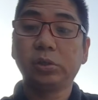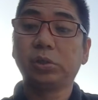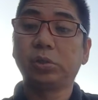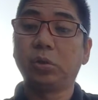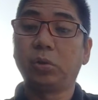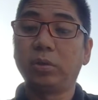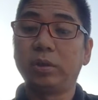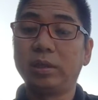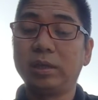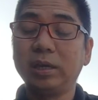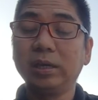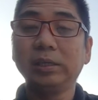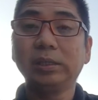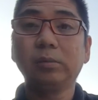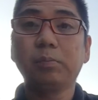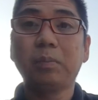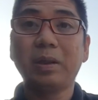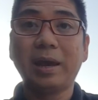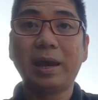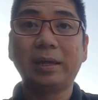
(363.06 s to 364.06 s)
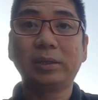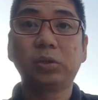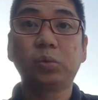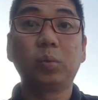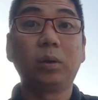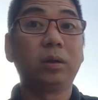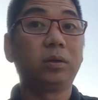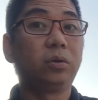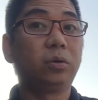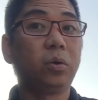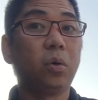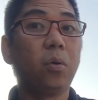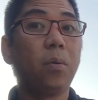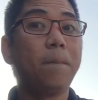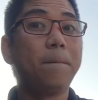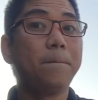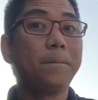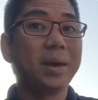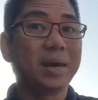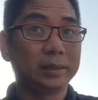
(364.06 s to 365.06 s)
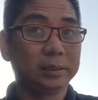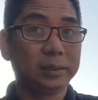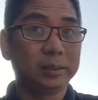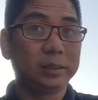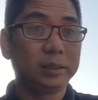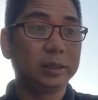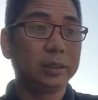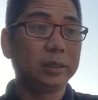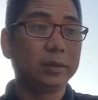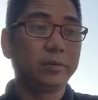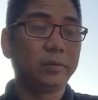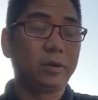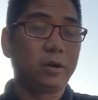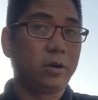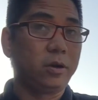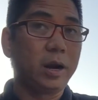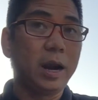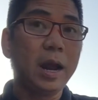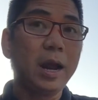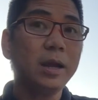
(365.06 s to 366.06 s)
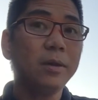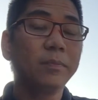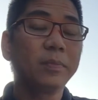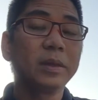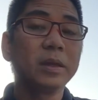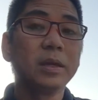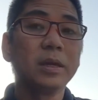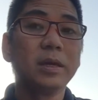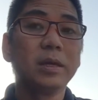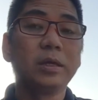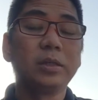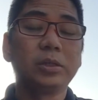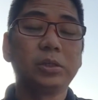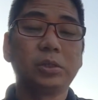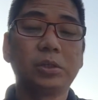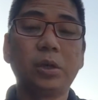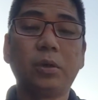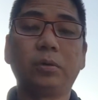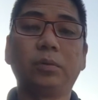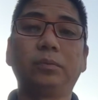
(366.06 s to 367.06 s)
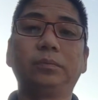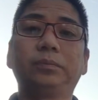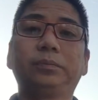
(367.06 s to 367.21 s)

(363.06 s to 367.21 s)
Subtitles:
so these plants will grow best. All right, so